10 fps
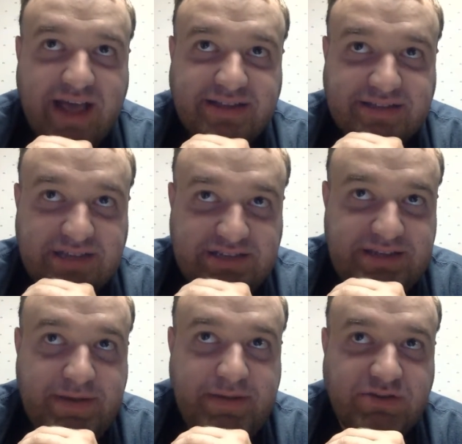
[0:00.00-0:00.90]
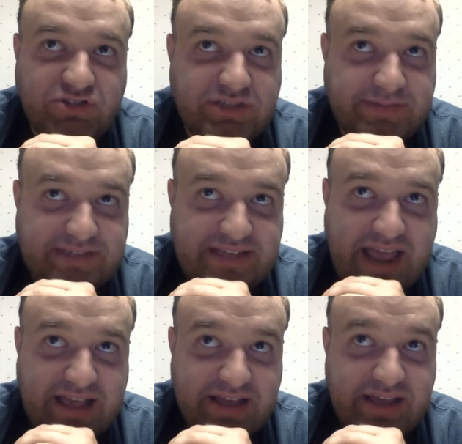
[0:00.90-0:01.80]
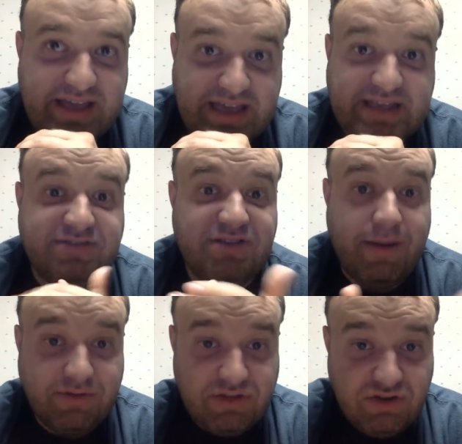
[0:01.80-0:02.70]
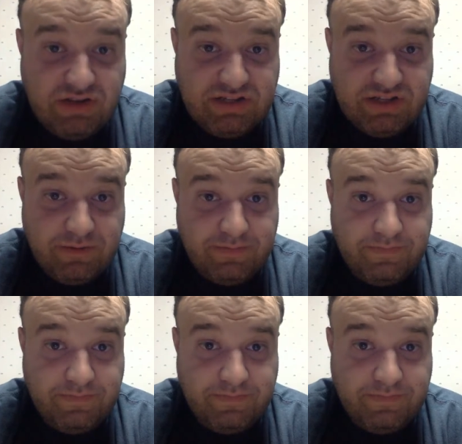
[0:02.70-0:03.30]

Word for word: And see, maybe it was just a mistake. He gives the opportunity to.